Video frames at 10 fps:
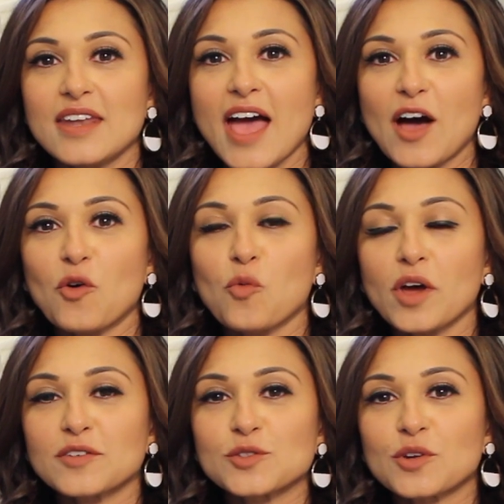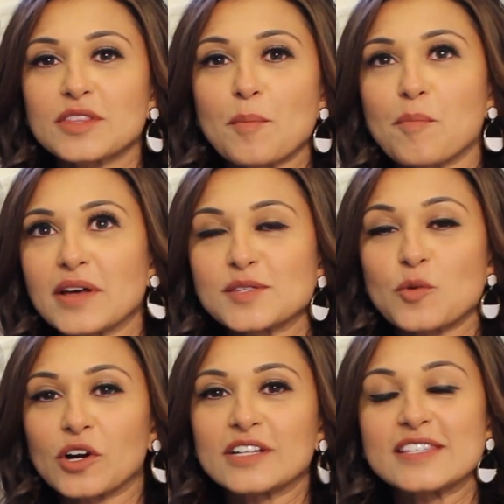Now, one of sort of the
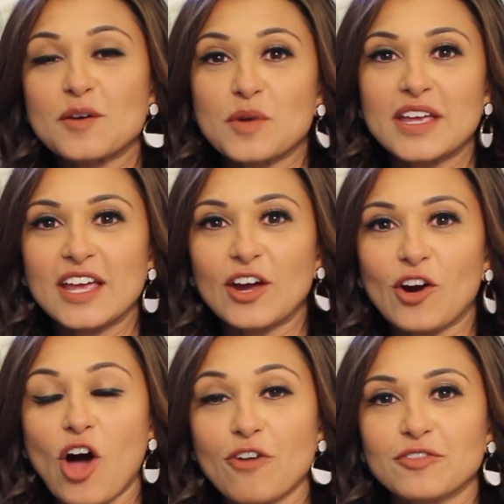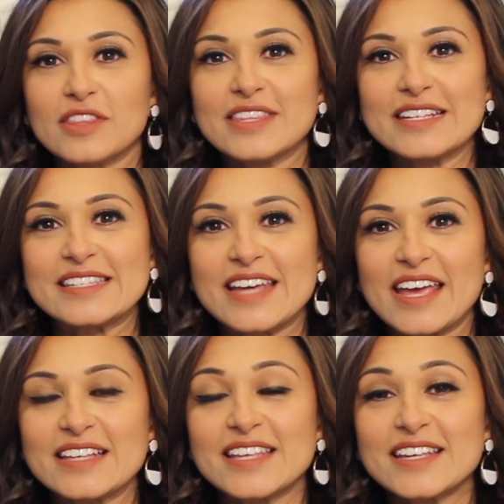buzzwords that we hear often these
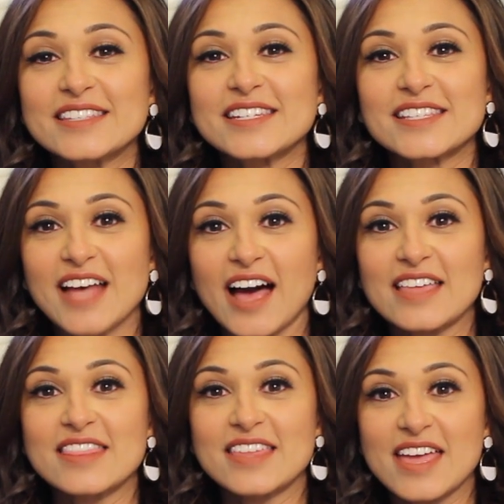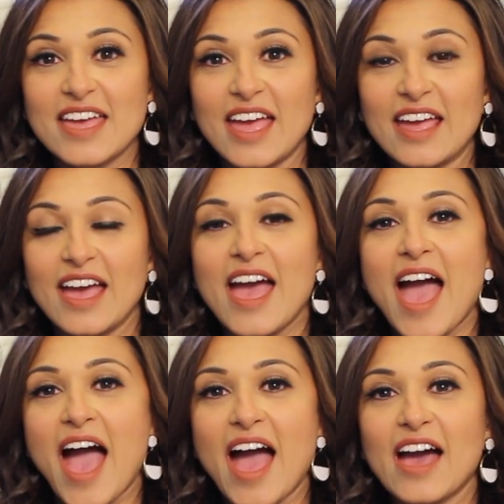days is design thinking.
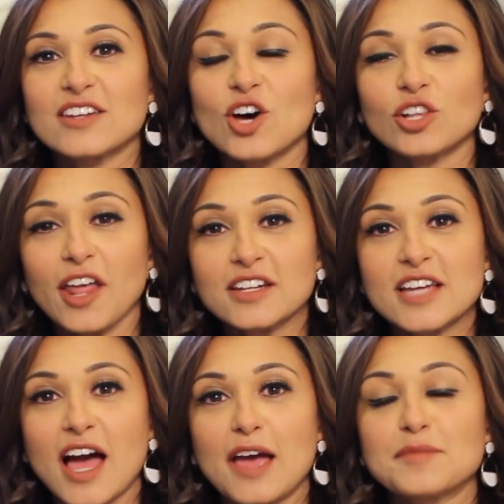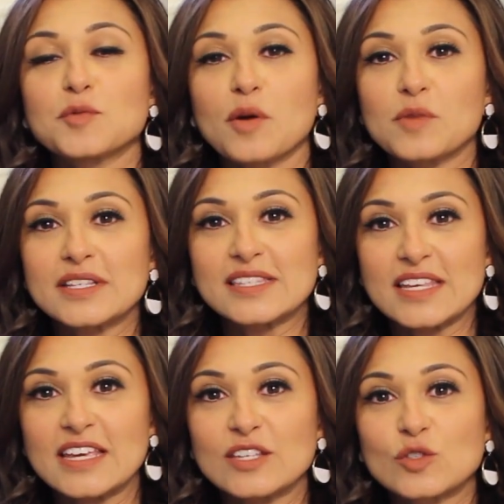And a lot of times when we
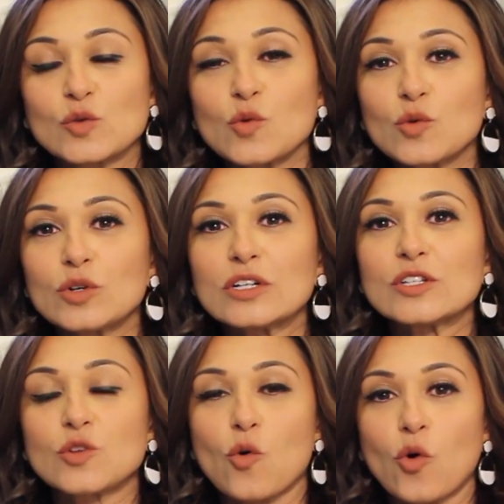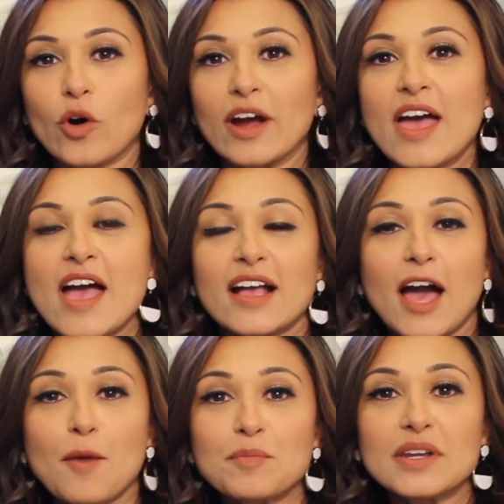see schools or
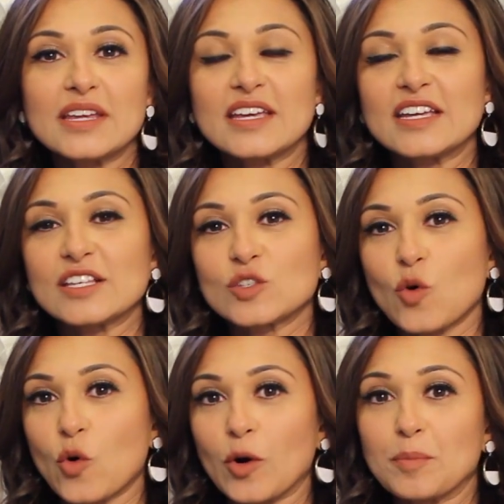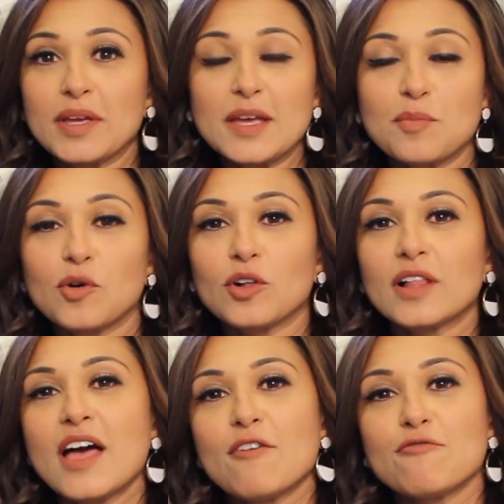companies or
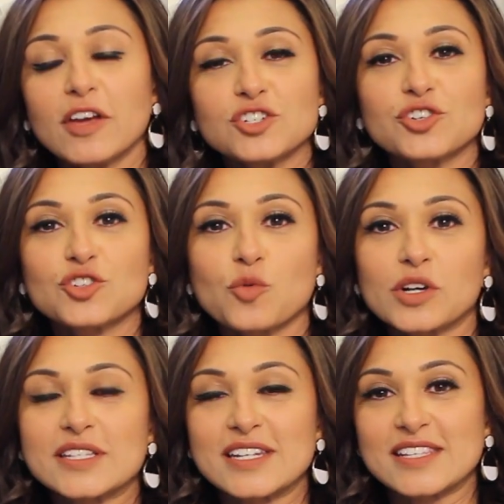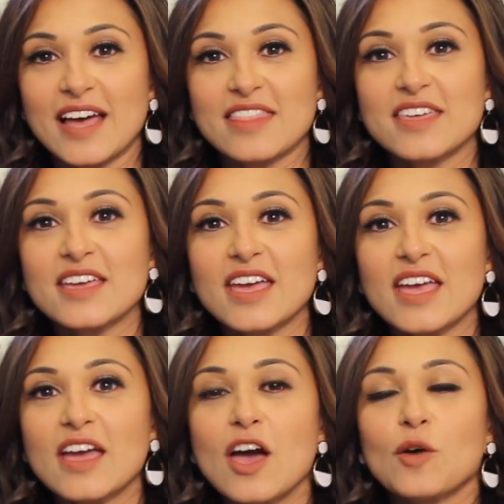people venture towards design
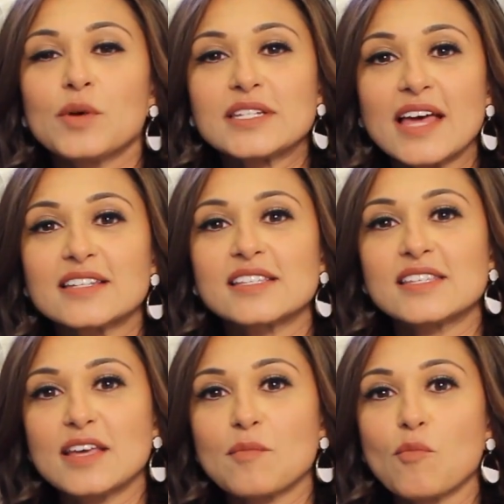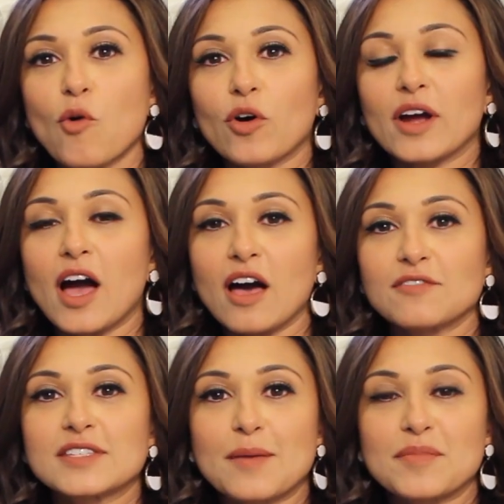thinking, we tend to see it more
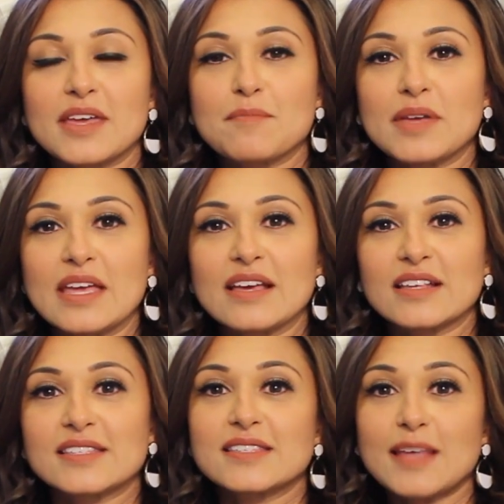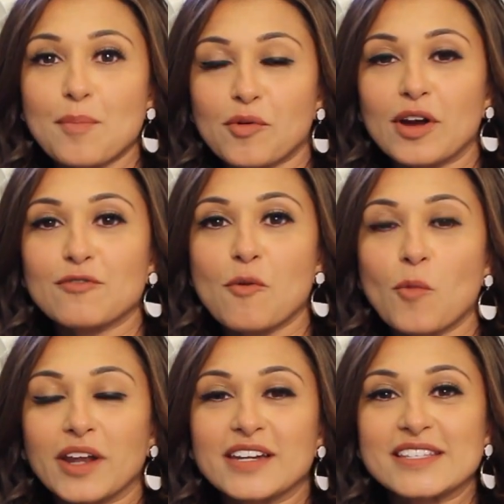of something being separate from
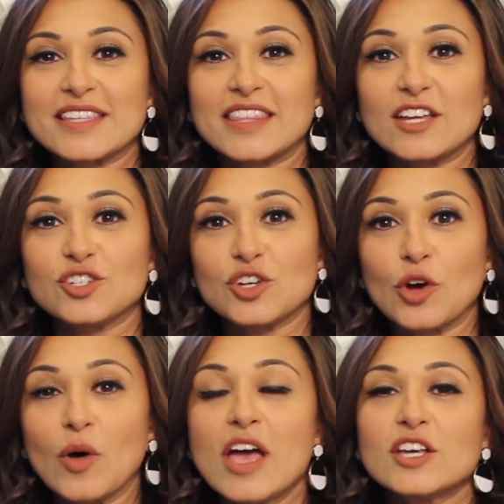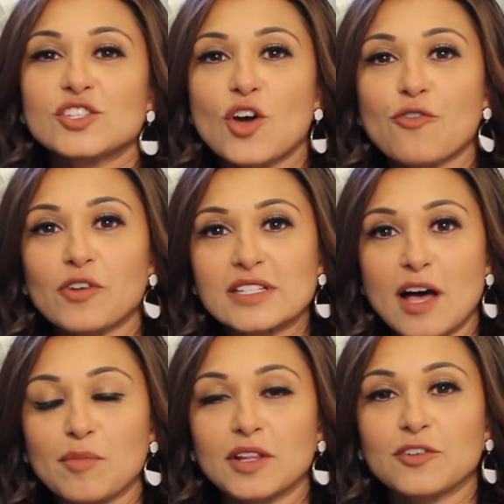what it is that they do. So for
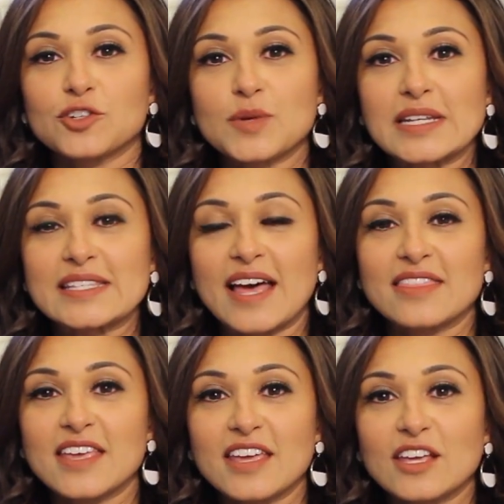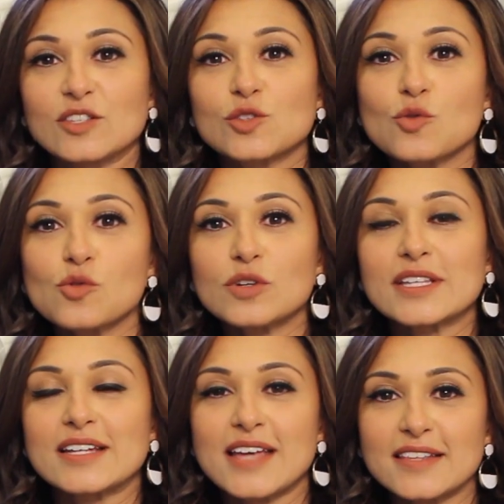example, if you're doing design thinking in
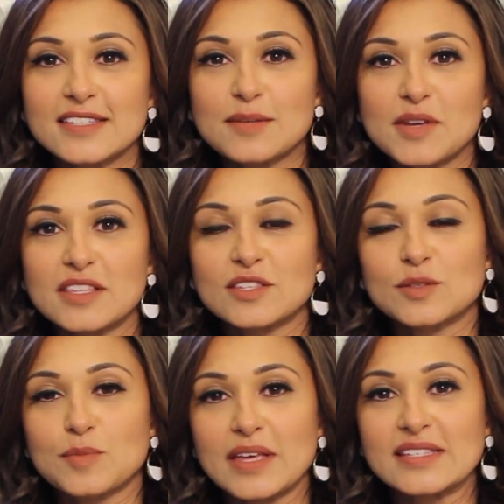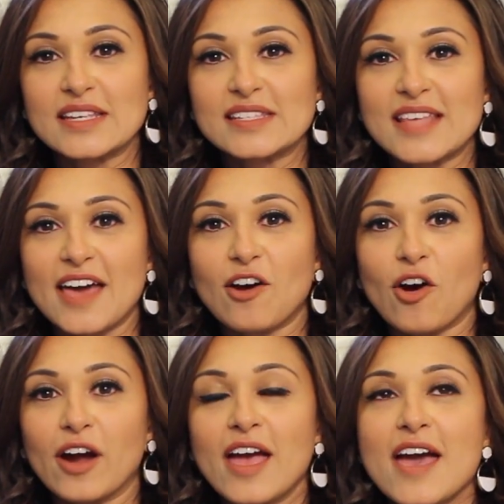schools, it tends to be the spaces that
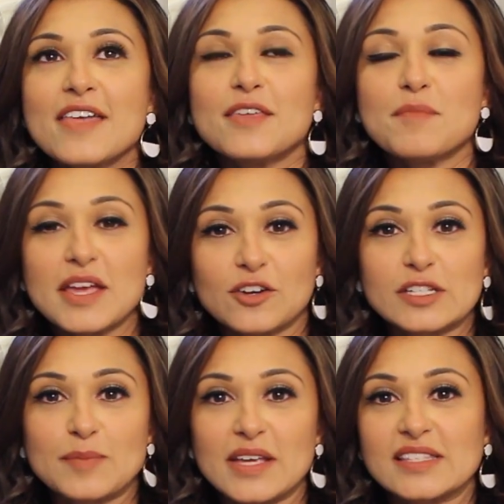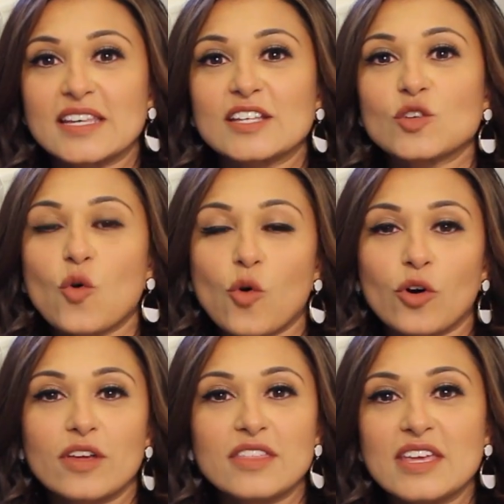are the maker spaces
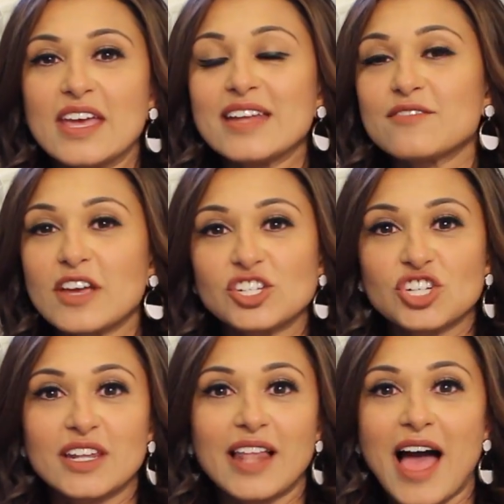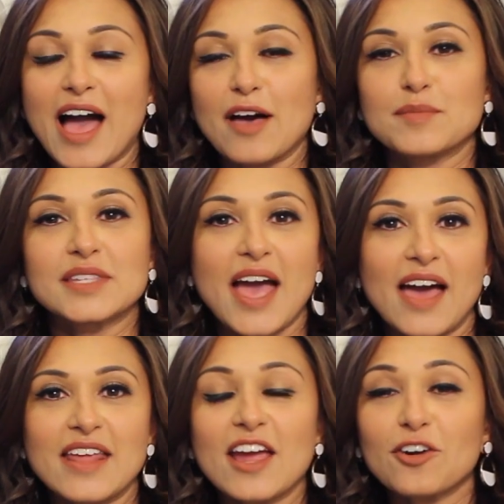or the innovation labs
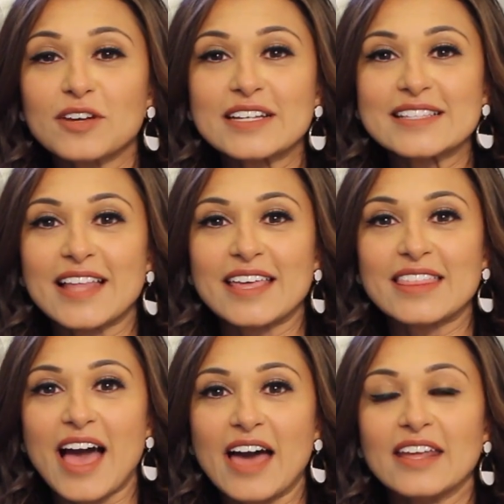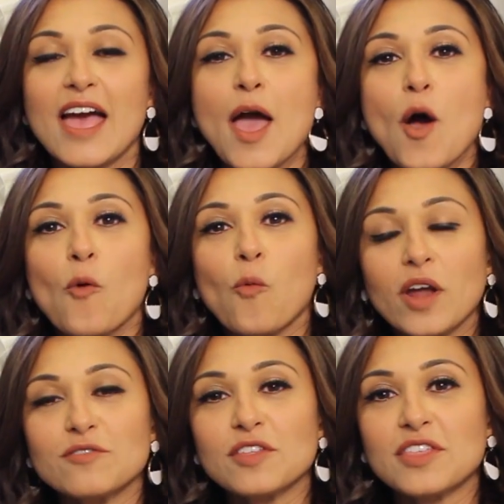and areas like that.
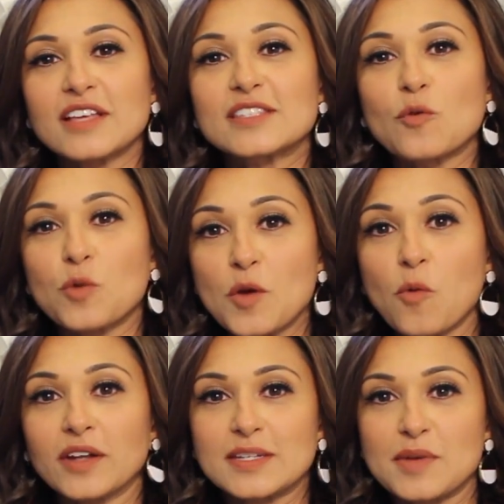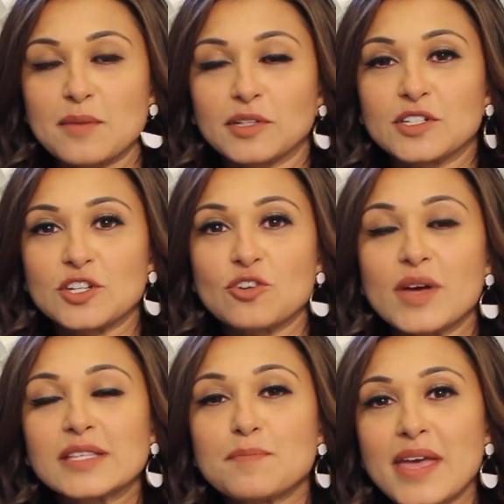One of the things that we want to be able to do
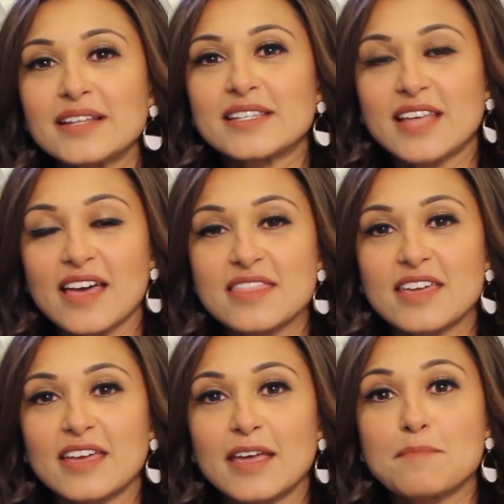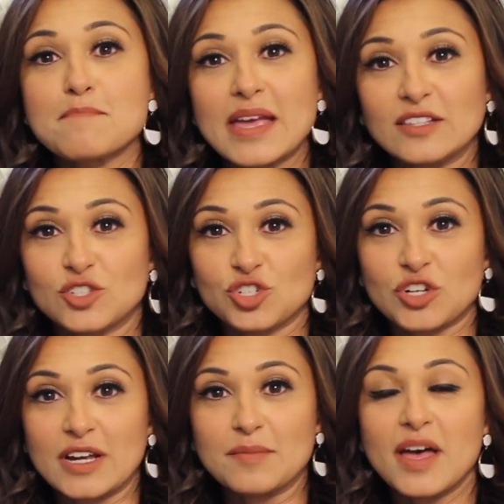is make design thinking
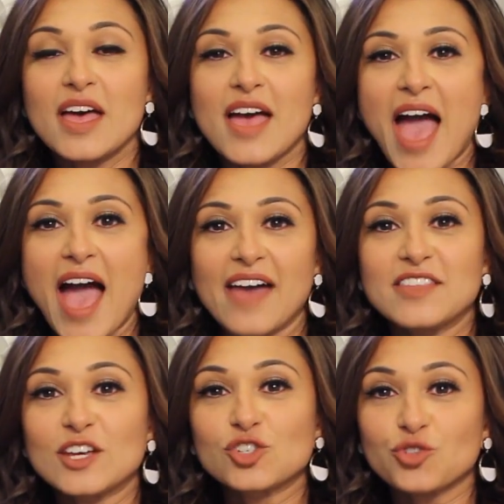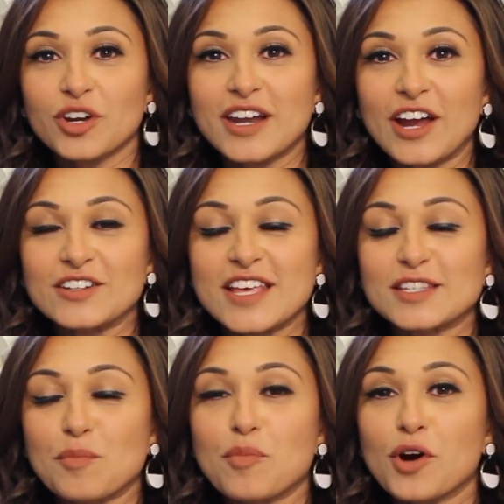mainstream, and the Extraordinaires
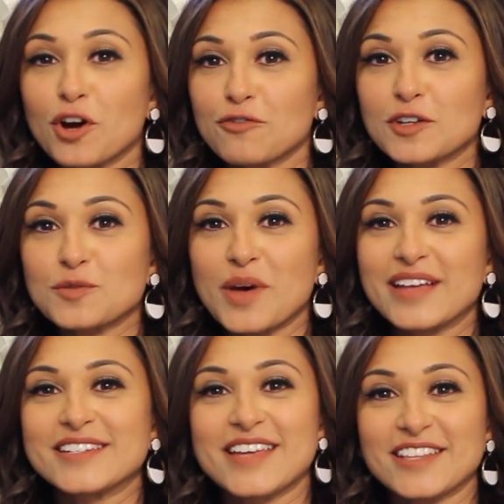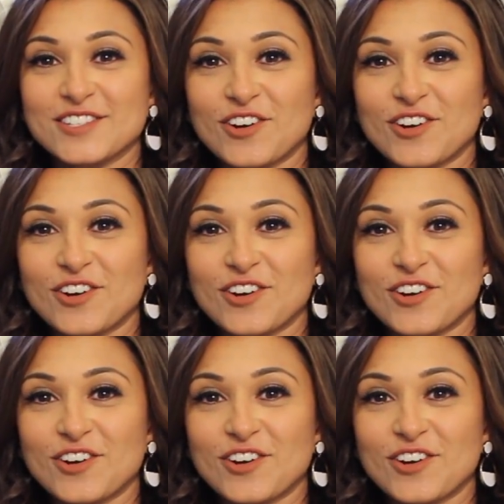is a perfect way to get